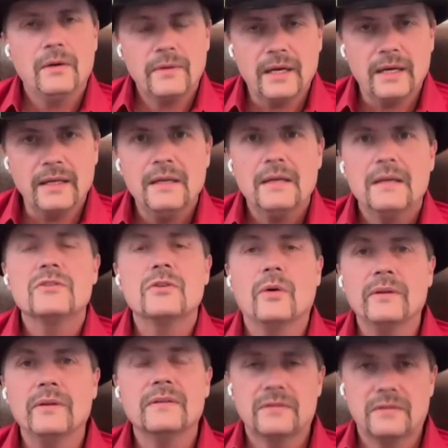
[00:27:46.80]
Okay.
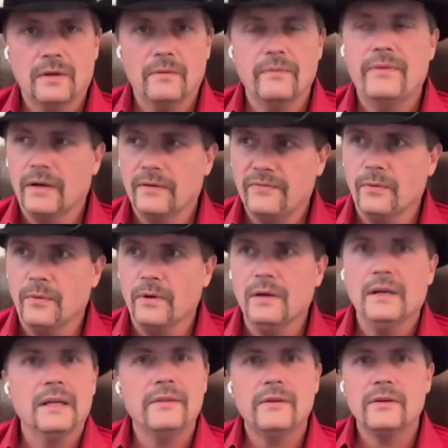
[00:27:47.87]
So
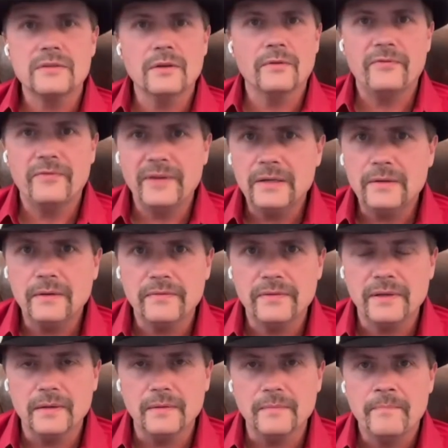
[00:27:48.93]
therefore there's no fear of
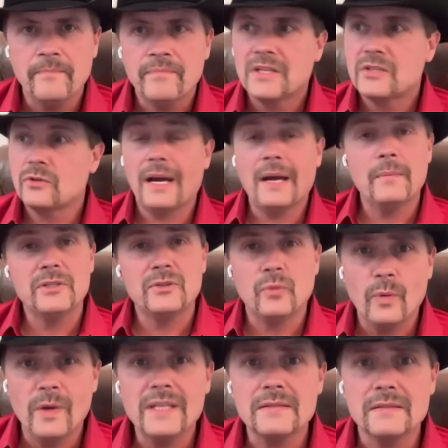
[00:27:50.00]
him. So how much
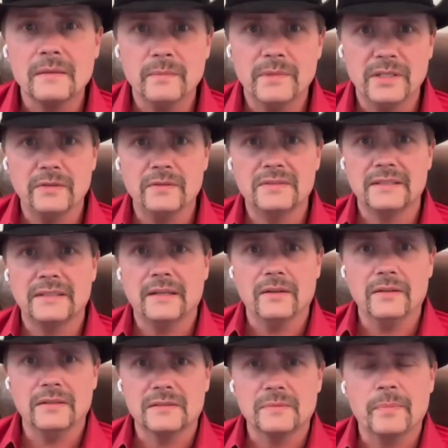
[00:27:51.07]
wisdom do you see
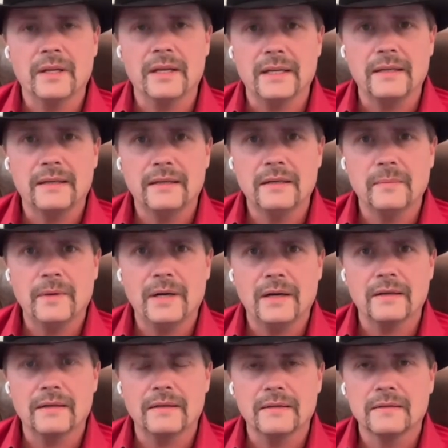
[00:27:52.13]
on display in
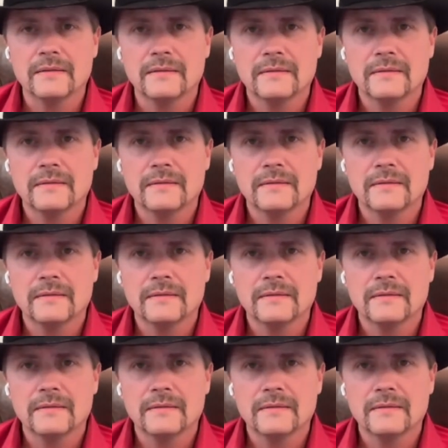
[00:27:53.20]
America?